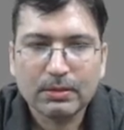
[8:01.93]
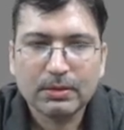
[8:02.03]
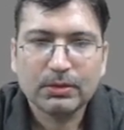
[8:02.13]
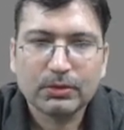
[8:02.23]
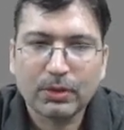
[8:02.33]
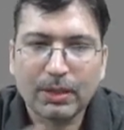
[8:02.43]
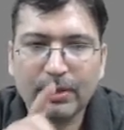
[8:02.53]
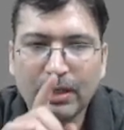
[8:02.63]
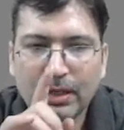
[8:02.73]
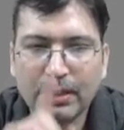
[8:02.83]
So I'm
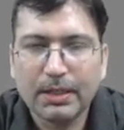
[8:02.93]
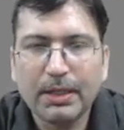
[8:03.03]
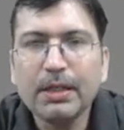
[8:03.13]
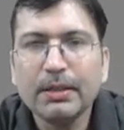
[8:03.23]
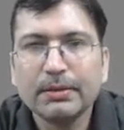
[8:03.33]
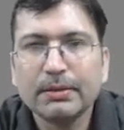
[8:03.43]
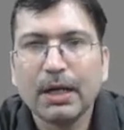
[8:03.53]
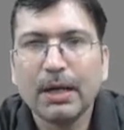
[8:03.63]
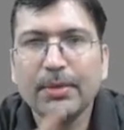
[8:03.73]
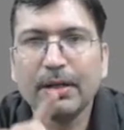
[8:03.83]
allowing read,
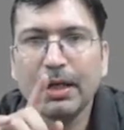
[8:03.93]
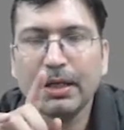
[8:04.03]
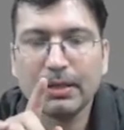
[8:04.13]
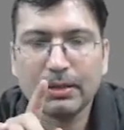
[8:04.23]
I'm denying